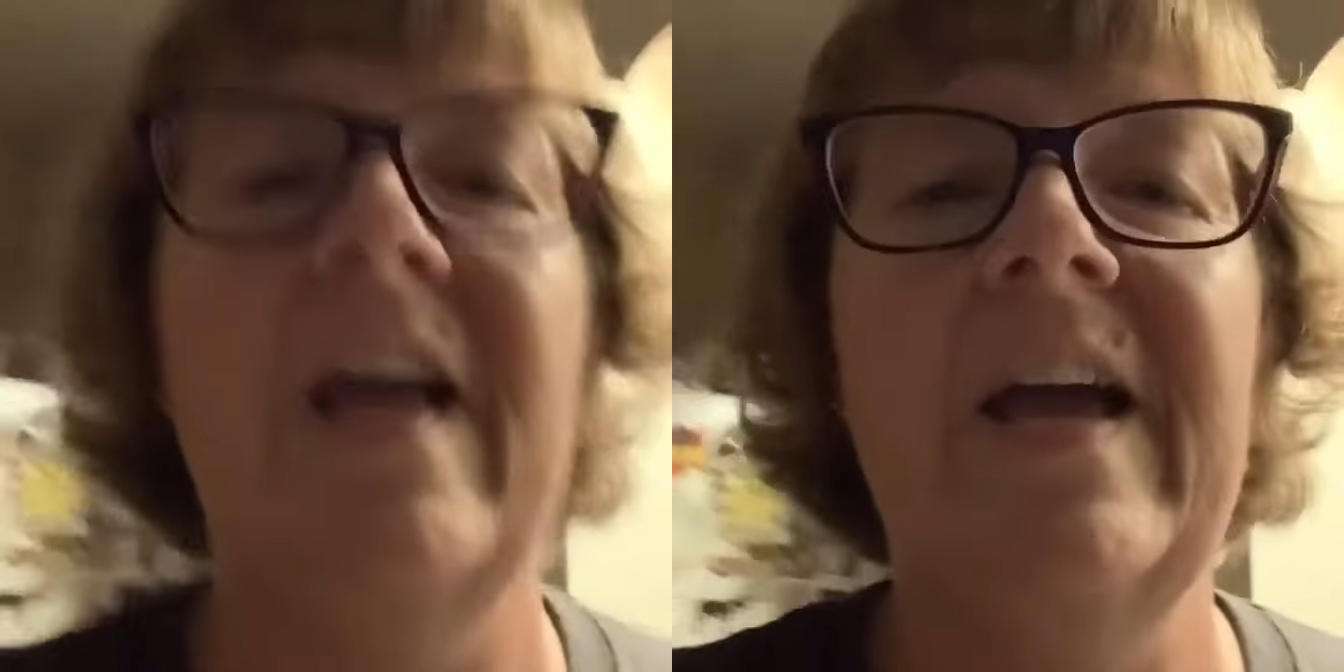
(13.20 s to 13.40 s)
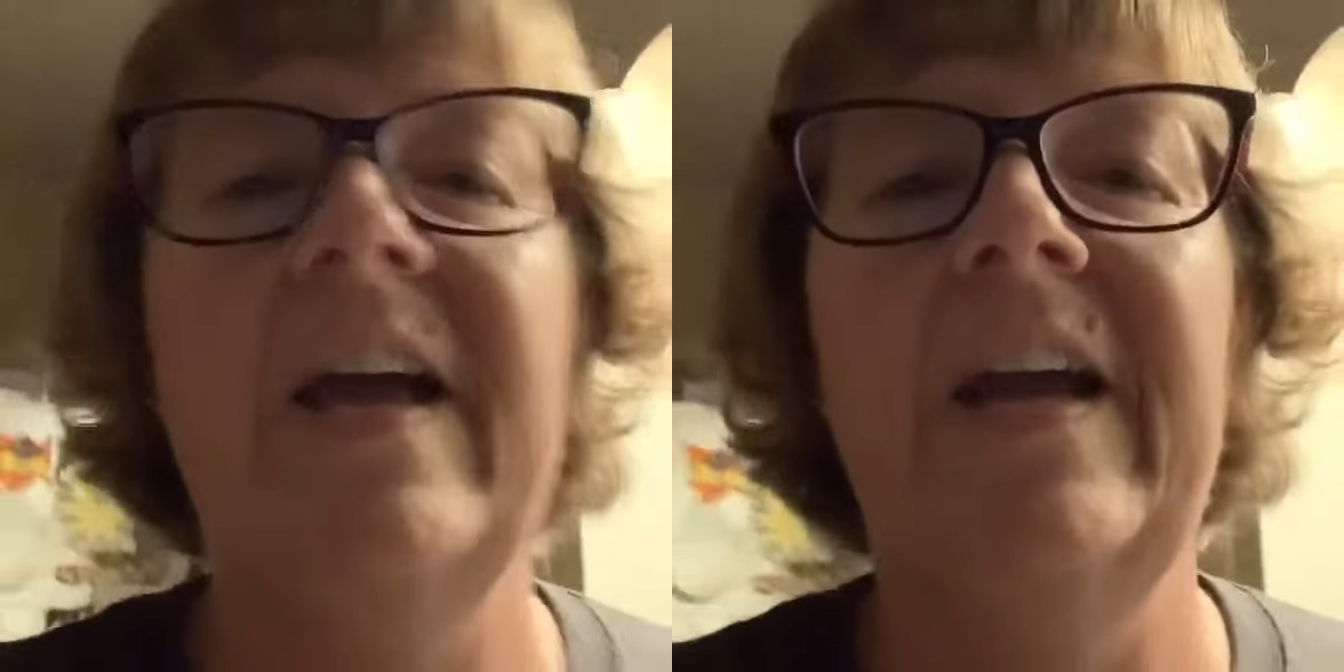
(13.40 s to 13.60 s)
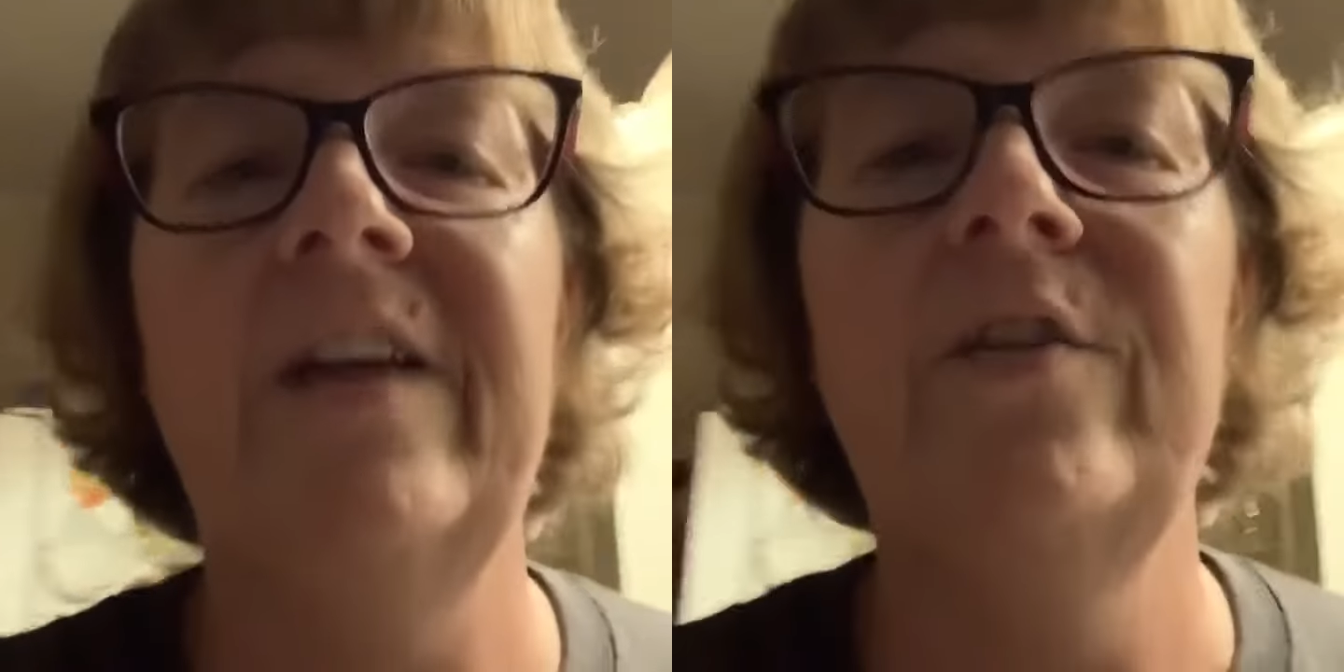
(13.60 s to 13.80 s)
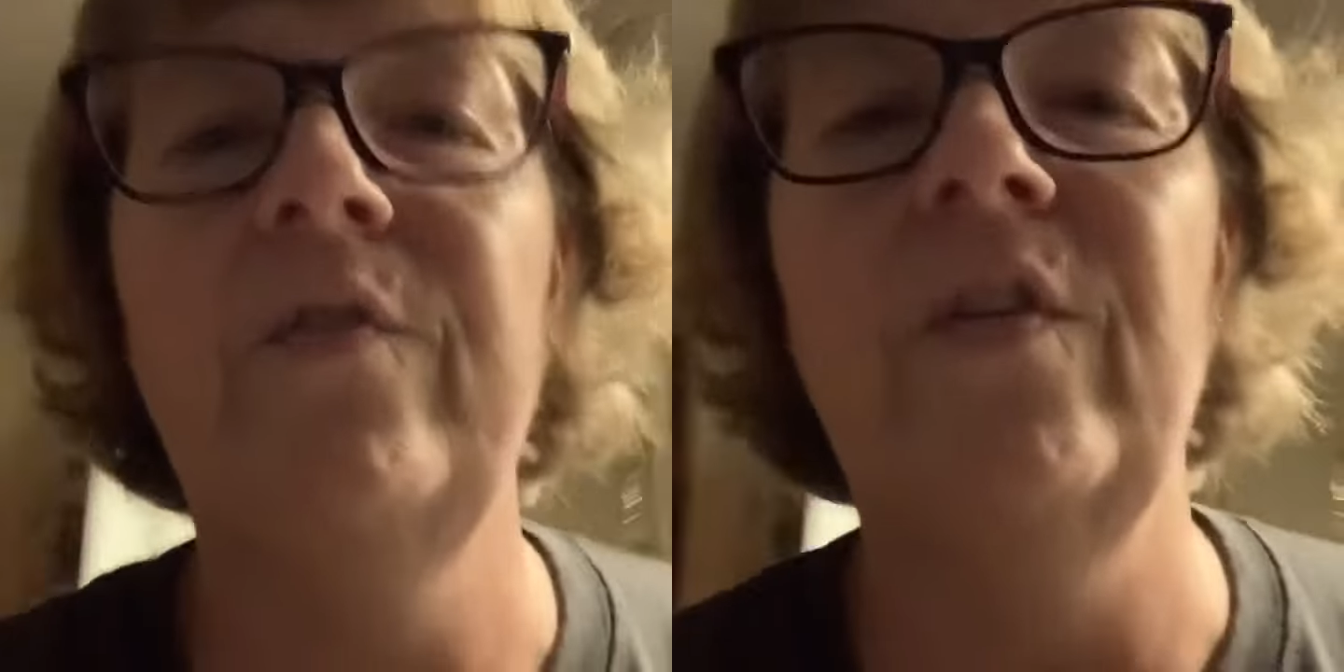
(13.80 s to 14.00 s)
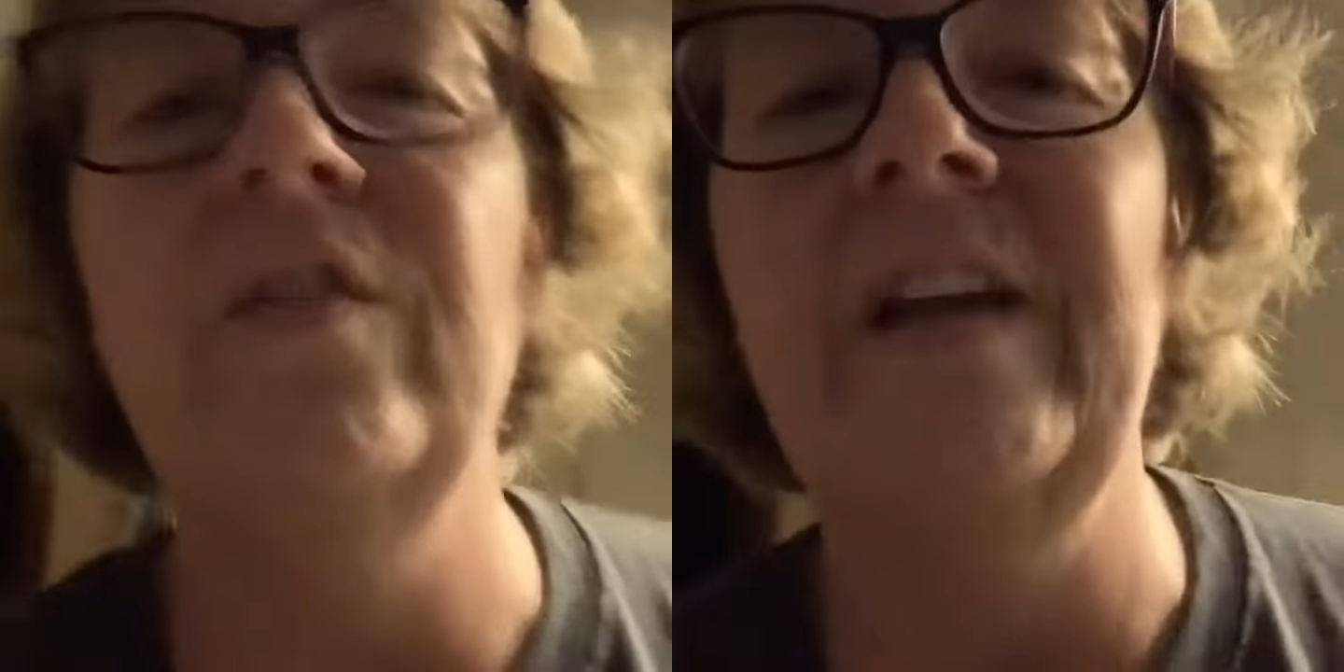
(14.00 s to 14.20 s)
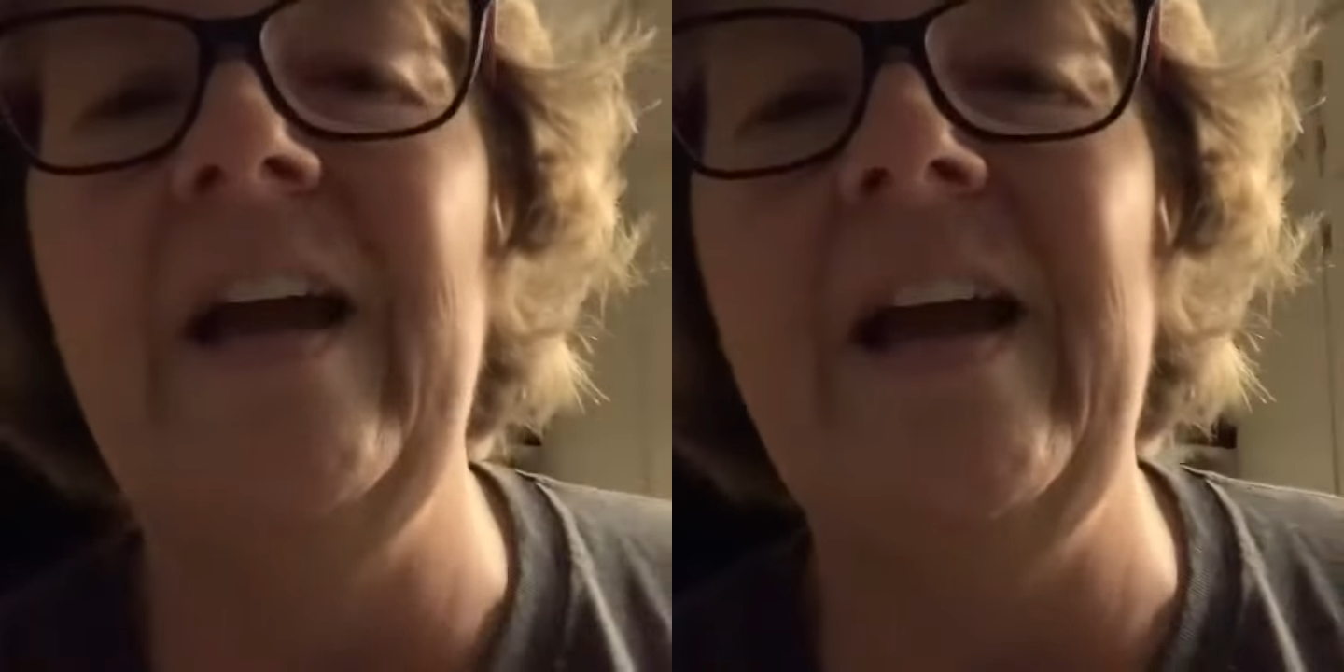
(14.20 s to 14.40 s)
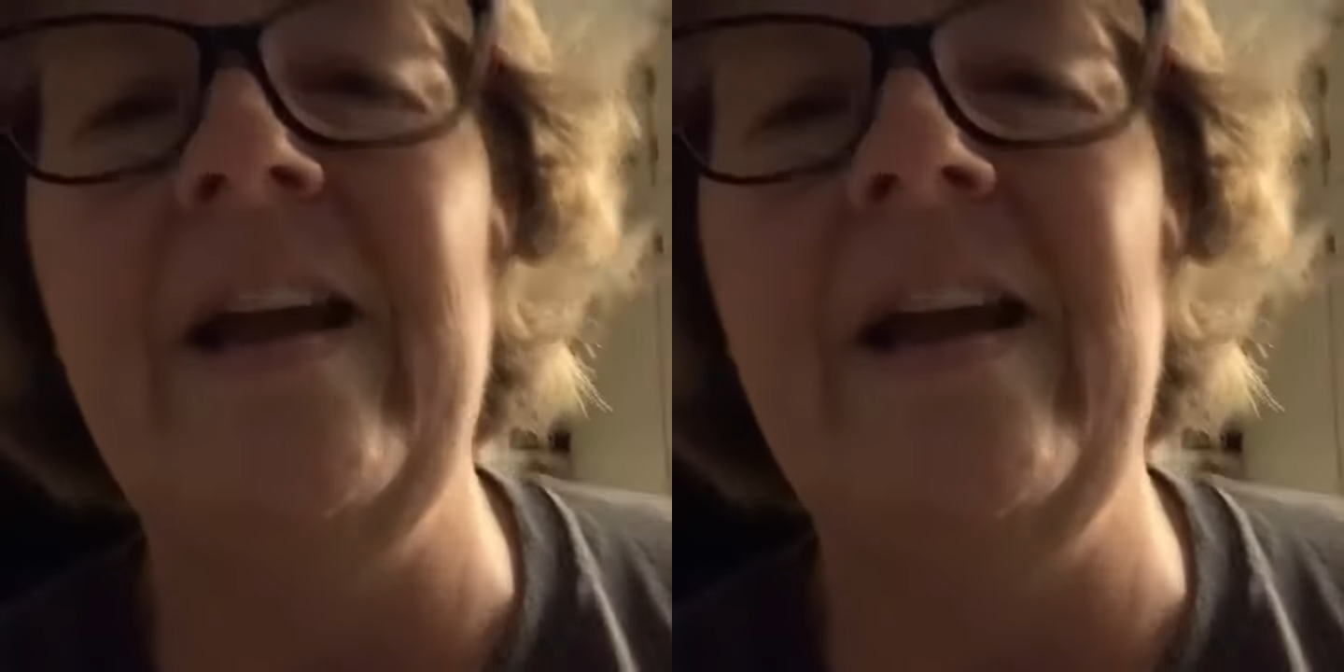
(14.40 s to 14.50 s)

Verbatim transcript: Introvert Day.